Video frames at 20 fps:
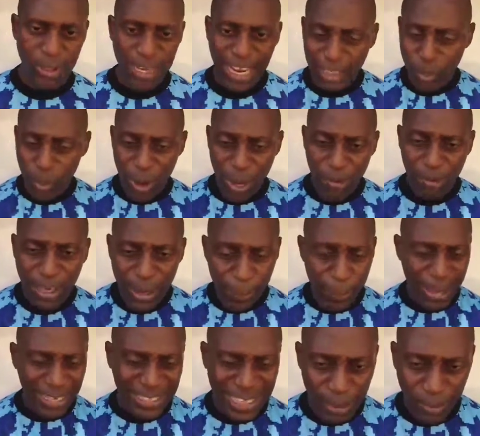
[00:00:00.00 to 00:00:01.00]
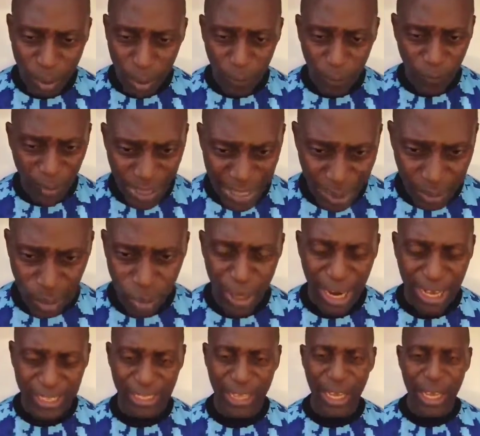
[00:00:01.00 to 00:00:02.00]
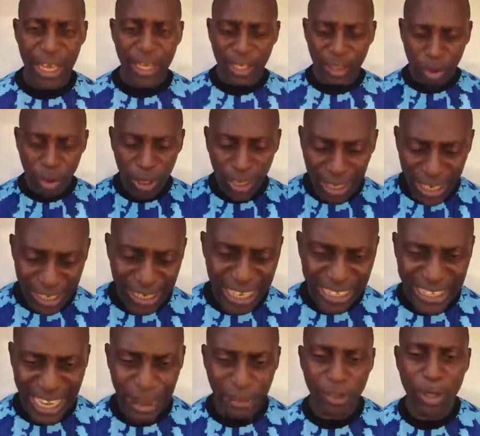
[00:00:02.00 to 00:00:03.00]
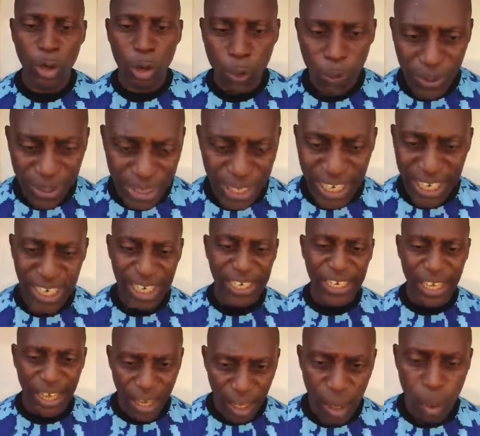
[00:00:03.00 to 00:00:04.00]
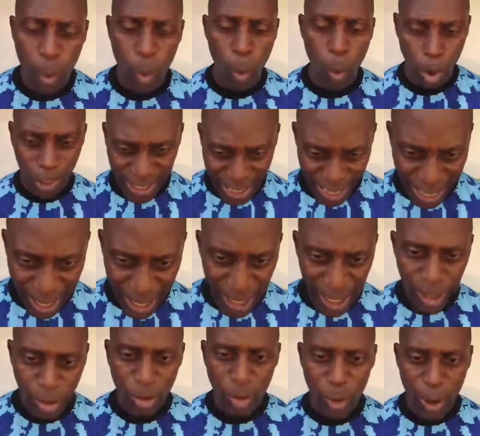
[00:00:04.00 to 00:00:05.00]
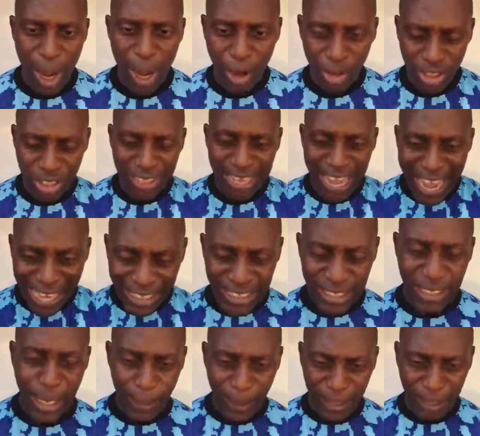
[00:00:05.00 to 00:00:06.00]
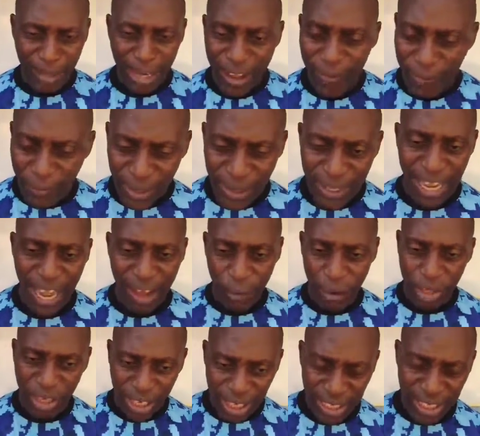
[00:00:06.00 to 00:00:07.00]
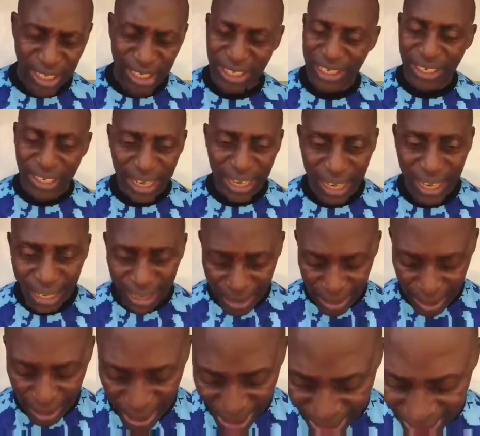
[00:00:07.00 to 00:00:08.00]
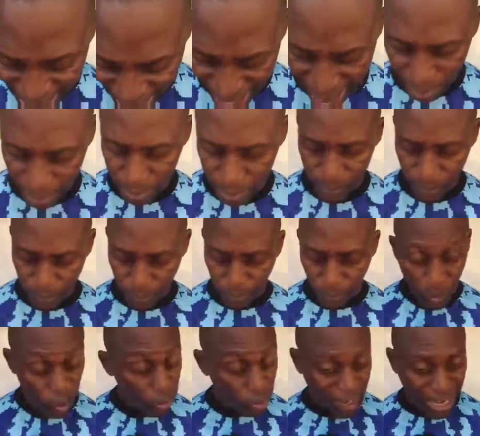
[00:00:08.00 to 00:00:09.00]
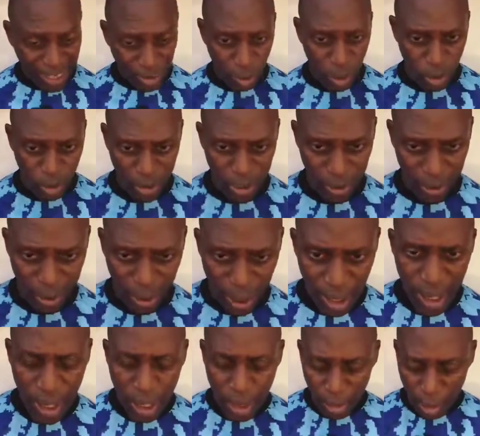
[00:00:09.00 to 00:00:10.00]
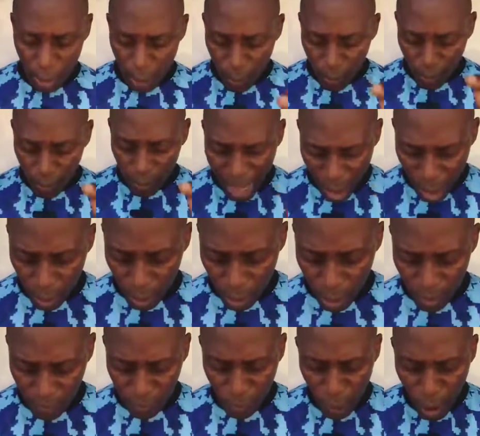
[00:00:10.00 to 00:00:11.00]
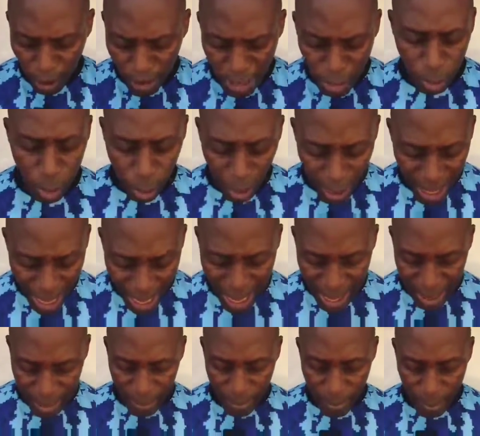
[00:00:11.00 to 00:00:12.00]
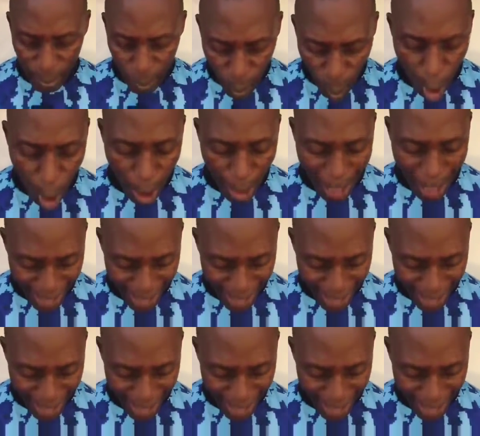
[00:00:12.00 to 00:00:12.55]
That's when the best time to feed them, so that during the daytime they will be drinking the water to oxidize the particular feed they have already eaten the daytime. So that's one thing. So now, if you want them to lay more